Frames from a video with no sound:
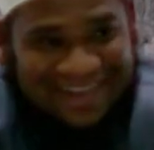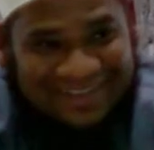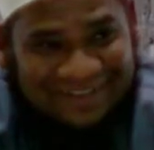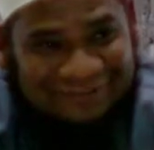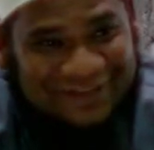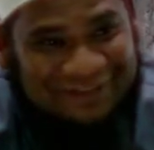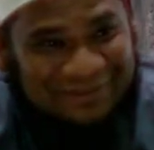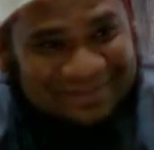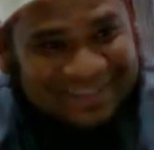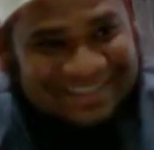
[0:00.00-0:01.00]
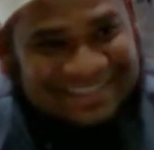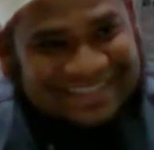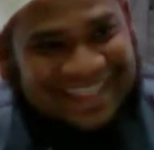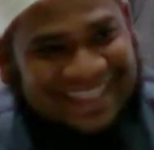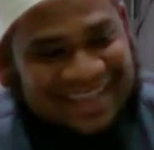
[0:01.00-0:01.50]
We are free from that,
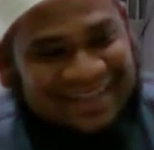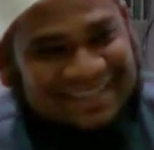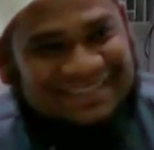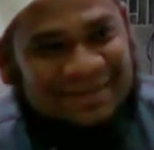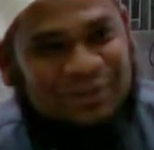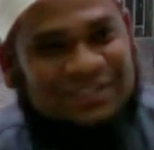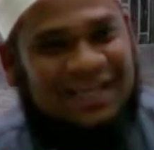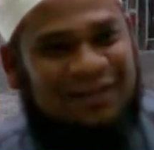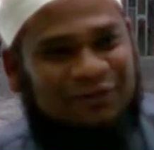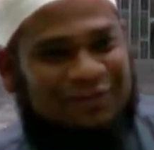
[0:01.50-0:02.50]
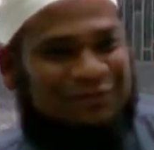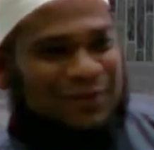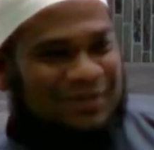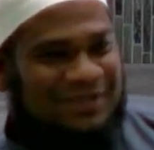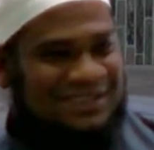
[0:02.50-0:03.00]
inshallah. It is a mushkila for
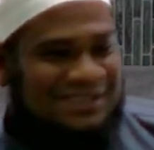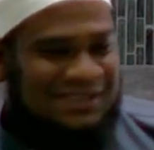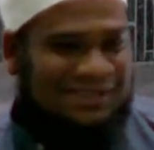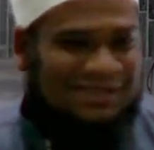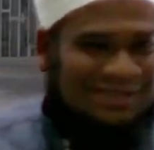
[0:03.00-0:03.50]
the females.